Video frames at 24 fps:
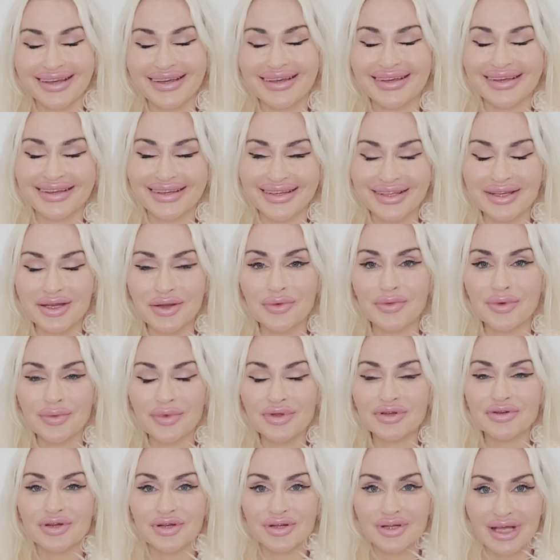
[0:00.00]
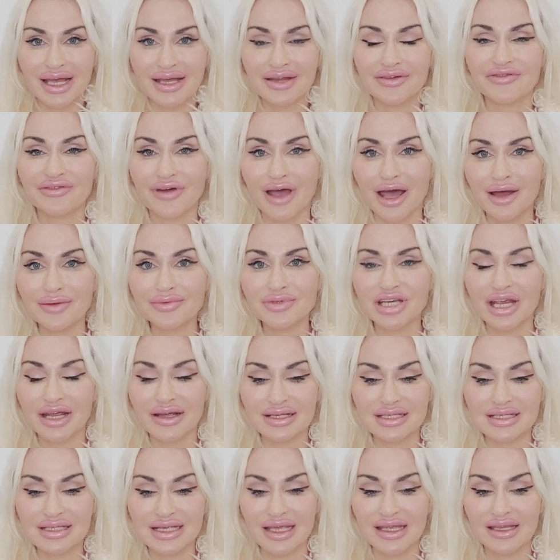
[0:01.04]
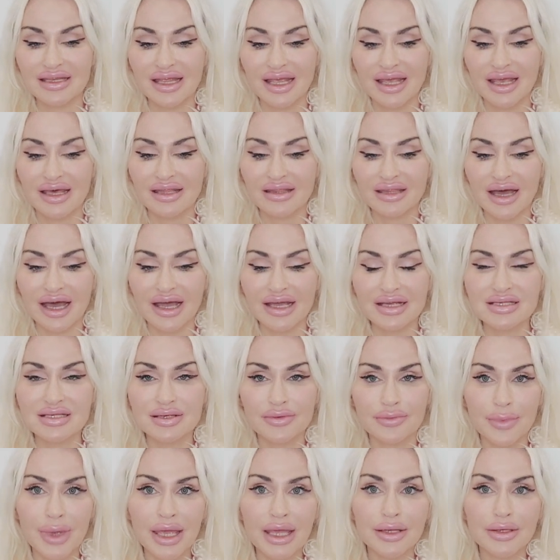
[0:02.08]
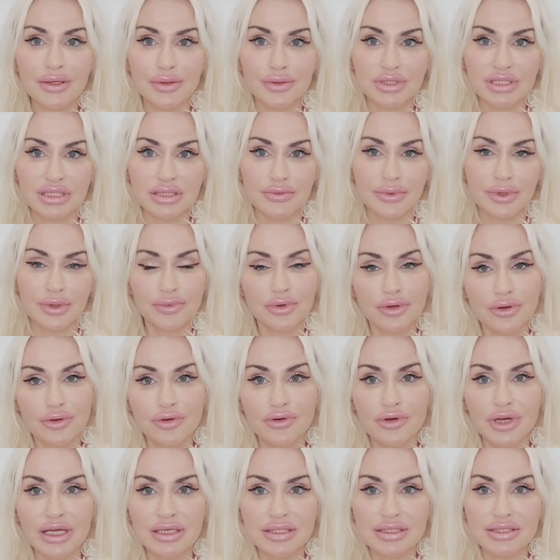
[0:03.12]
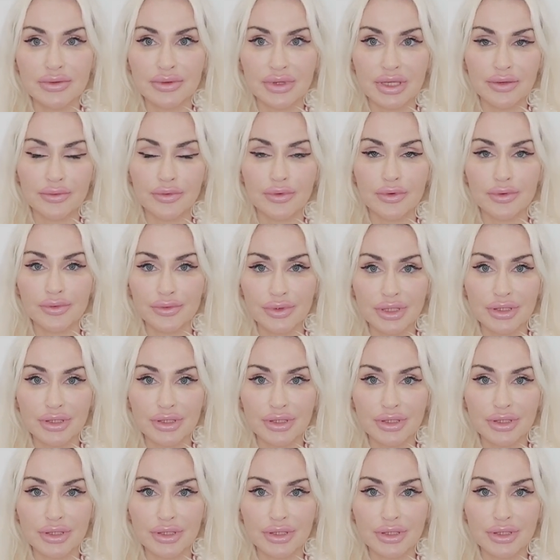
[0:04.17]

women are kind of objects in the eyes of men who just want to procreate. So they will,